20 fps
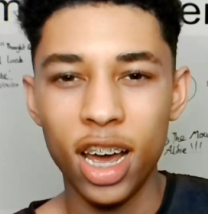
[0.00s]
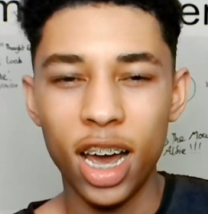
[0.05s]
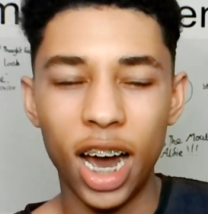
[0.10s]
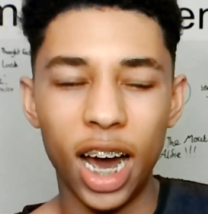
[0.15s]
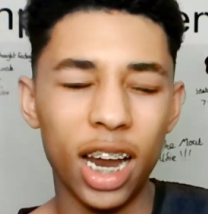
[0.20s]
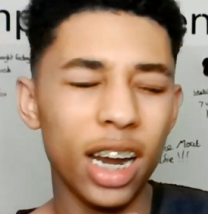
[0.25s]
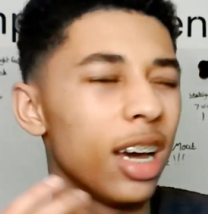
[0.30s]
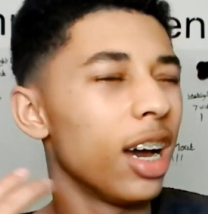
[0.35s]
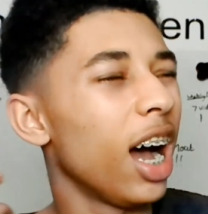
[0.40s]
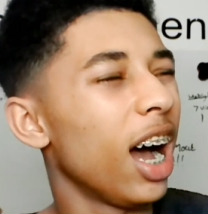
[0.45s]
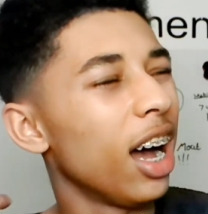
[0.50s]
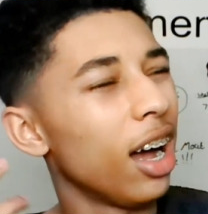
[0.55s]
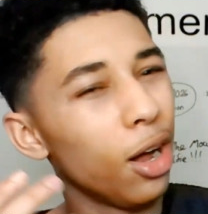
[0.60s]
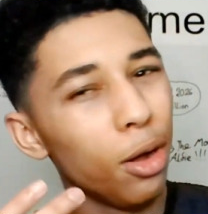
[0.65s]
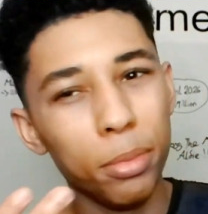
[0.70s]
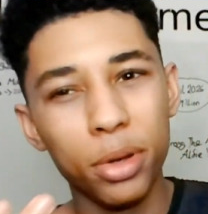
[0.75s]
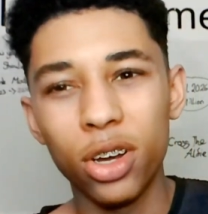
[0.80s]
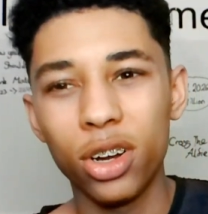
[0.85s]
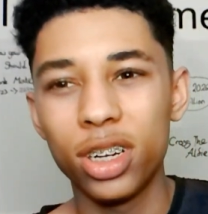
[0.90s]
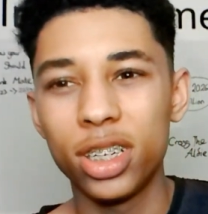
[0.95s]
And
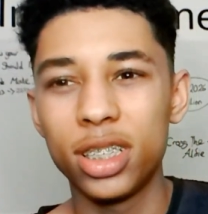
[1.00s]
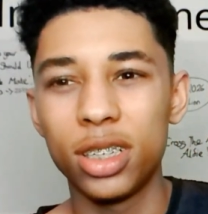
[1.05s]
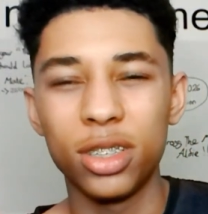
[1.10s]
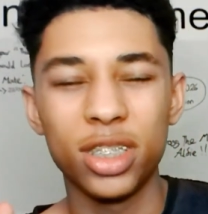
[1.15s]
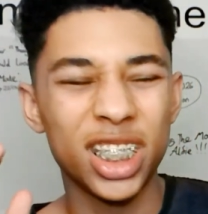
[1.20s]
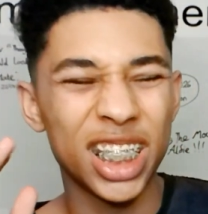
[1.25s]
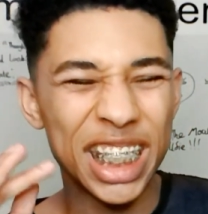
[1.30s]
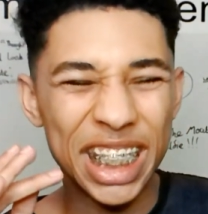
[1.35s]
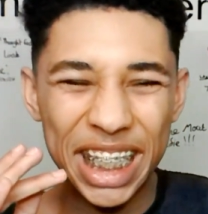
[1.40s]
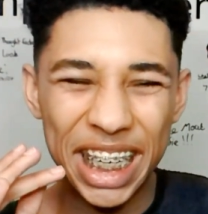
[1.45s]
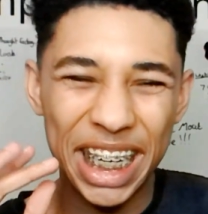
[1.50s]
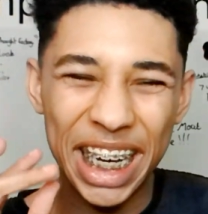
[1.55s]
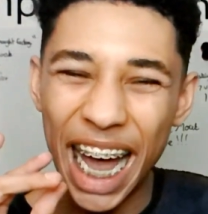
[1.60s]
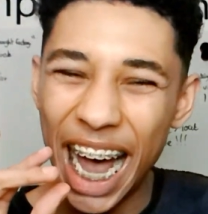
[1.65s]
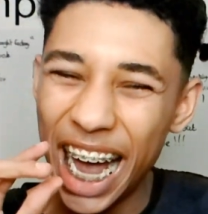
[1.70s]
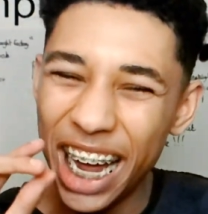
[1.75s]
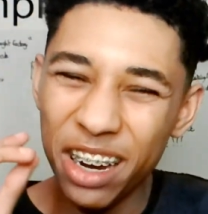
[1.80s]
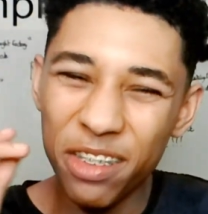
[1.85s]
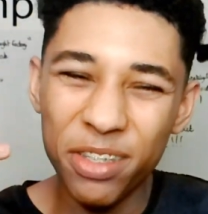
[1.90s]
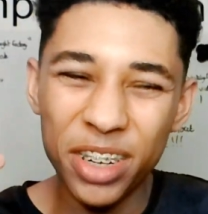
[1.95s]
I'll be honest, I was
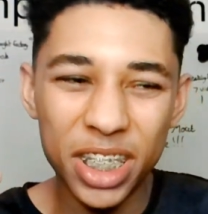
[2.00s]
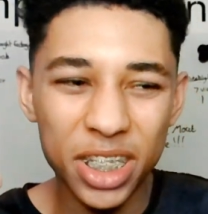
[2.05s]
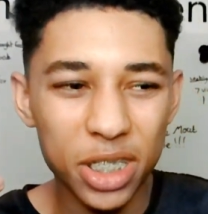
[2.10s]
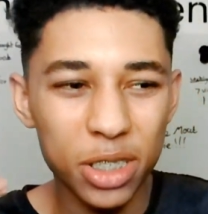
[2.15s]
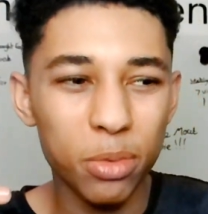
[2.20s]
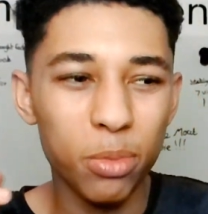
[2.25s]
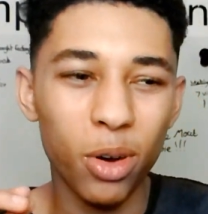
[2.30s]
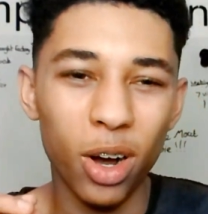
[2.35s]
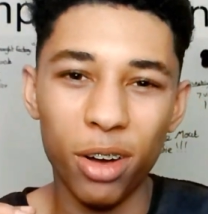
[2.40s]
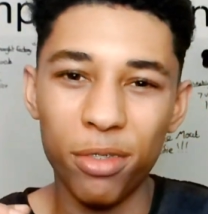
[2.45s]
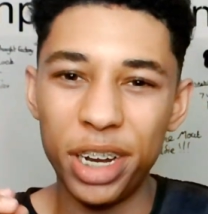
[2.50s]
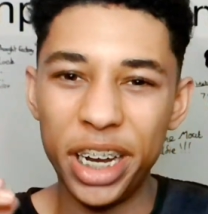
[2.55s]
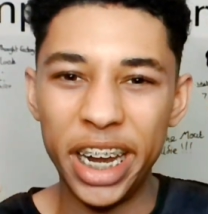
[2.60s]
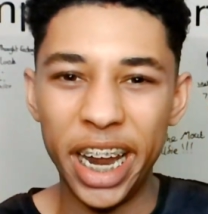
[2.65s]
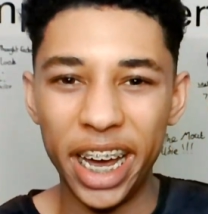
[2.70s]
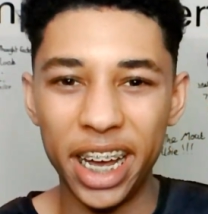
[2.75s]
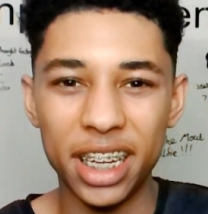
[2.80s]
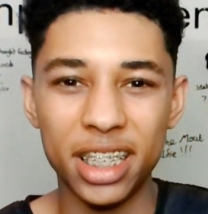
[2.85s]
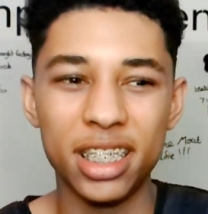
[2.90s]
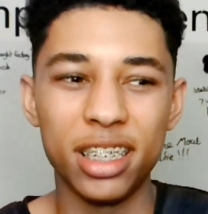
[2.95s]
kind of in somewhat of a
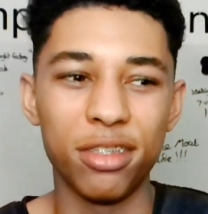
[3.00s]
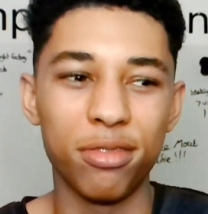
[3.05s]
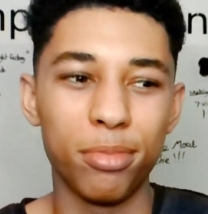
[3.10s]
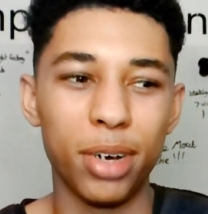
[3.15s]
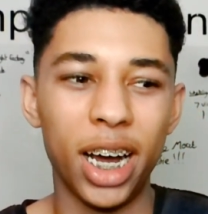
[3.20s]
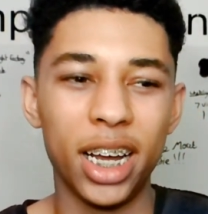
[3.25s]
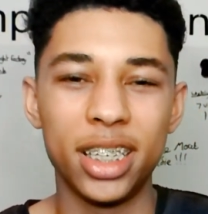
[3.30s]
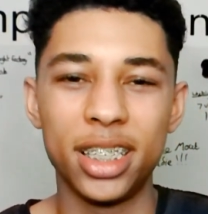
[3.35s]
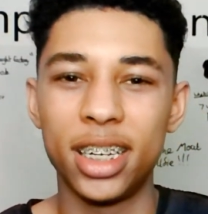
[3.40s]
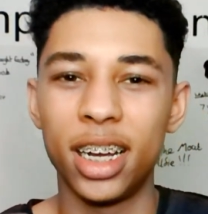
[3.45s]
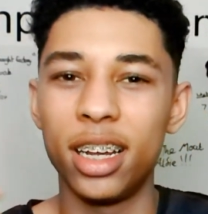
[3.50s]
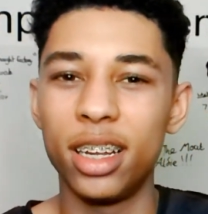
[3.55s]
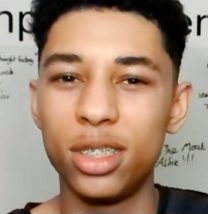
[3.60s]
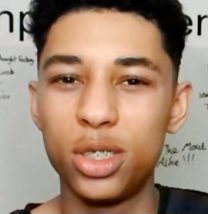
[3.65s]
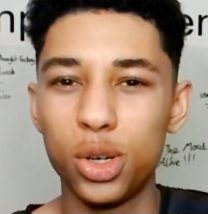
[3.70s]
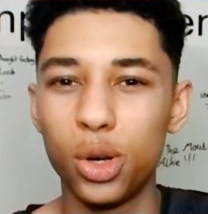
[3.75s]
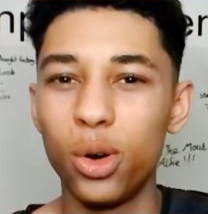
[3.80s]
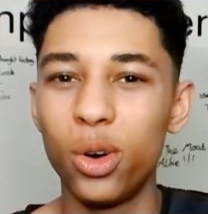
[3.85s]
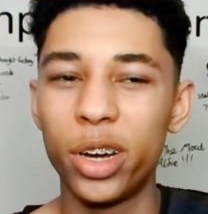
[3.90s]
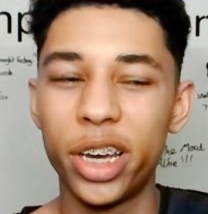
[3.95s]
negative mindset,
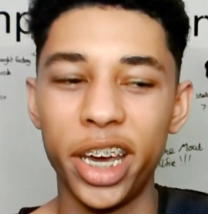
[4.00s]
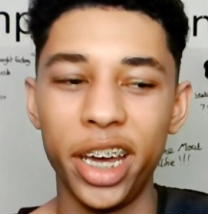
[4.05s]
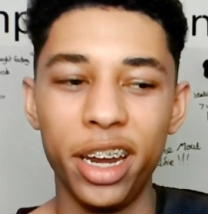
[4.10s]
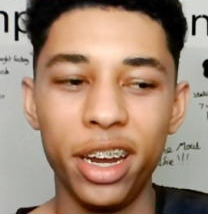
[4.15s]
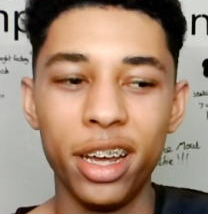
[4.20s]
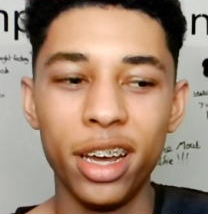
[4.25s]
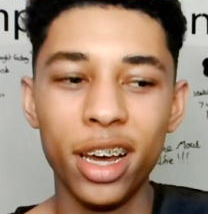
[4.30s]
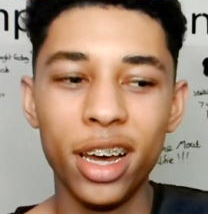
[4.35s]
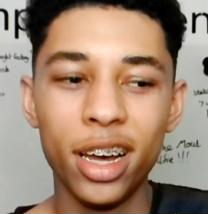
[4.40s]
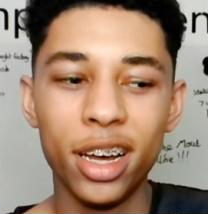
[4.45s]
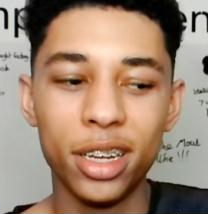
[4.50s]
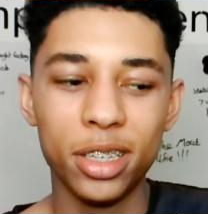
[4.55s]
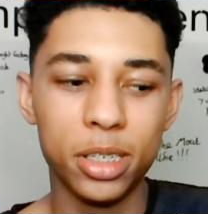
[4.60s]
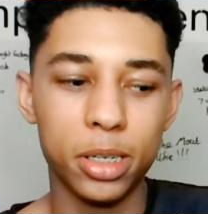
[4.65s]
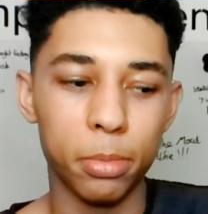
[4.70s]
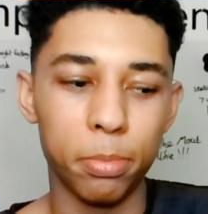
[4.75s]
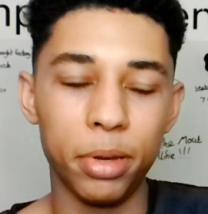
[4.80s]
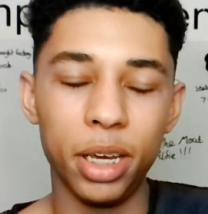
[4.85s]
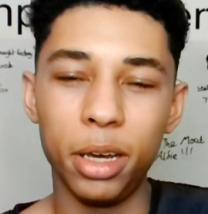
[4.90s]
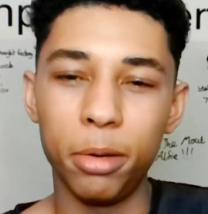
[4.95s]
talking
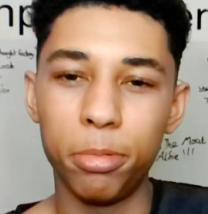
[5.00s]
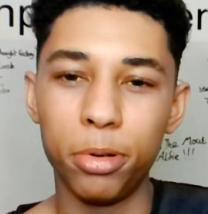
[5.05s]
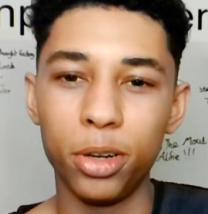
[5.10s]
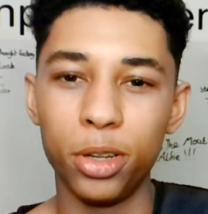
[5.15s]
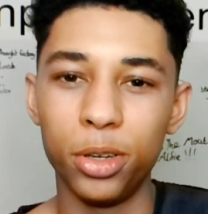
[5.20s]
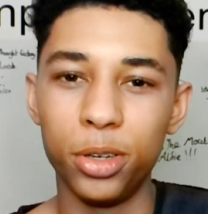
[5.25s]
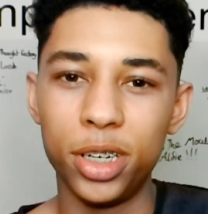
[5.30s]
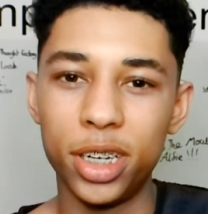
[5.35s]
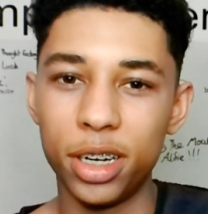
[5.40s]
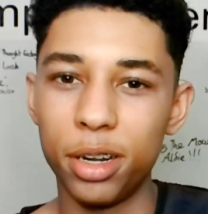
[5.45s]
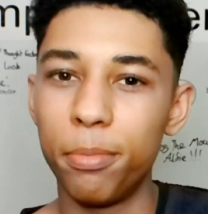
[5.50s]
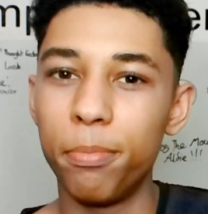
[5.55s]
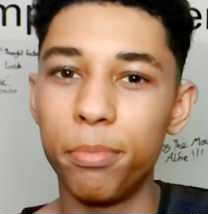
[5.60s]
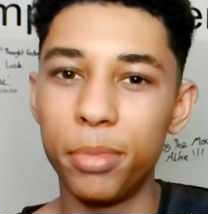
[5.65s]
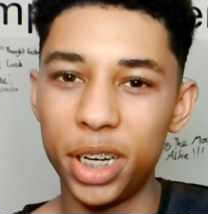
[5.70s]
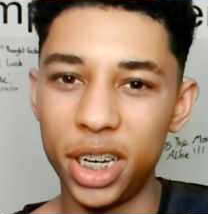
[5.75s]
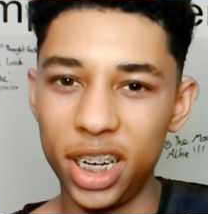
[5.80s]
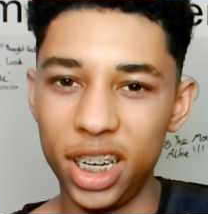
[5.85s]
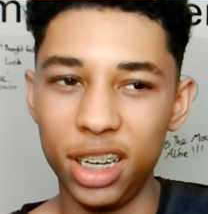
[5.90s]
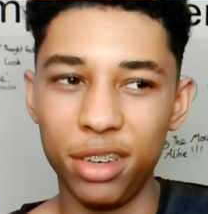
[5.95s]
to people who didn't
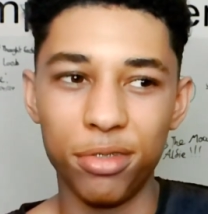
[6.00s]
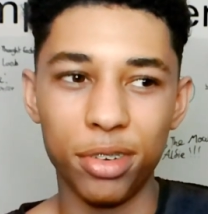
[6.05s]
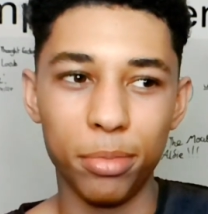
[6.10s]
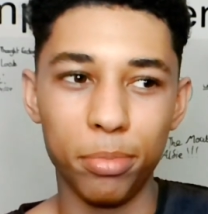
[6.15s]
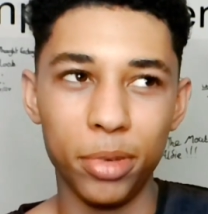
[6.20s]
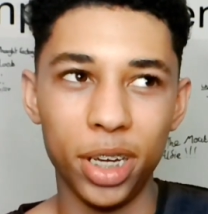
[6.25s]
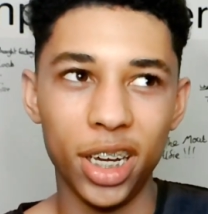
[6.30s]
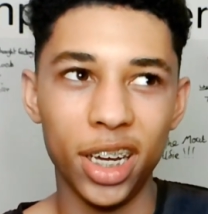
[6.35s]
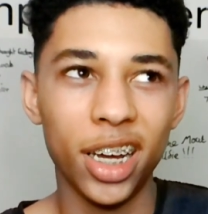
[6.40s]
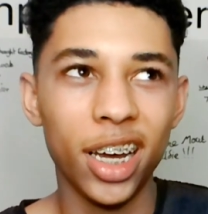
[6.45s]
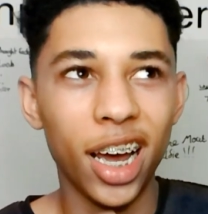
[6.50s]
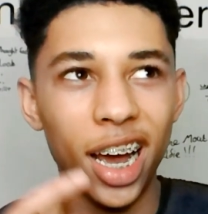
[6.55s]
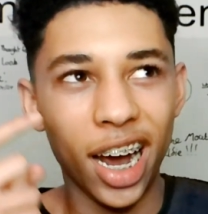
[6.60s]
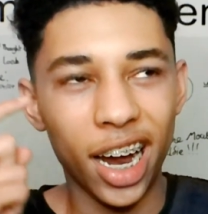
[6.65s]
believe in me.